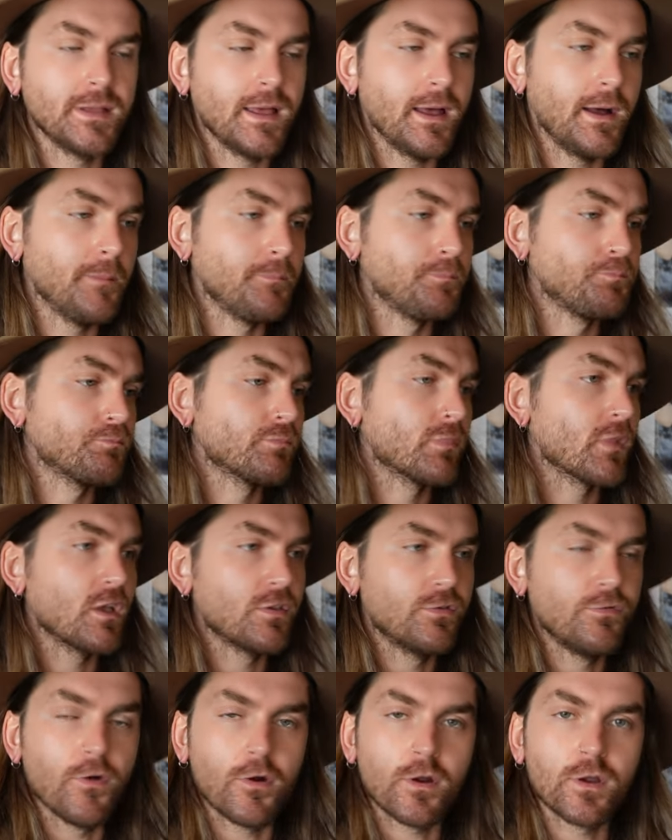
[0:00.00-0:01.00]
down.
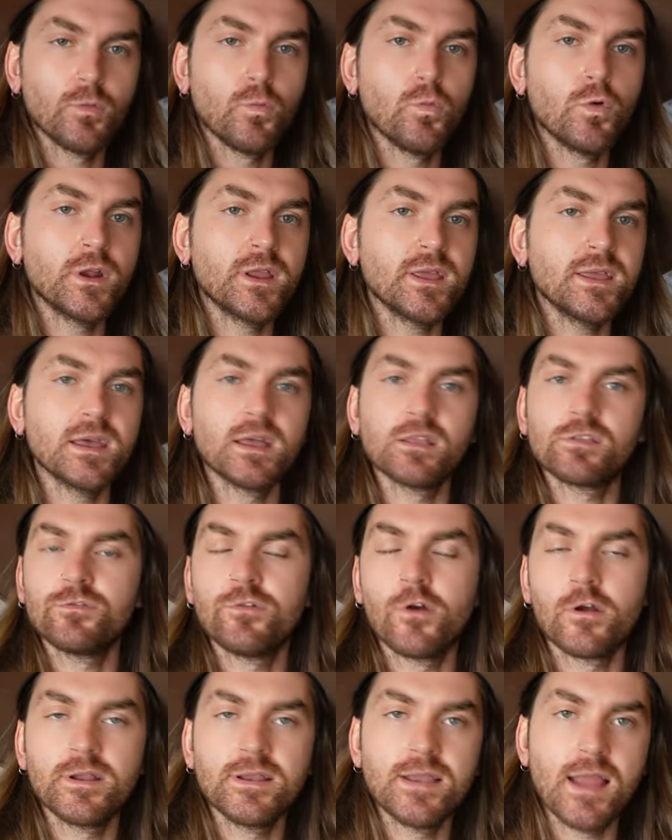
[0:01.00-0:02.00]
It's very woody, it's very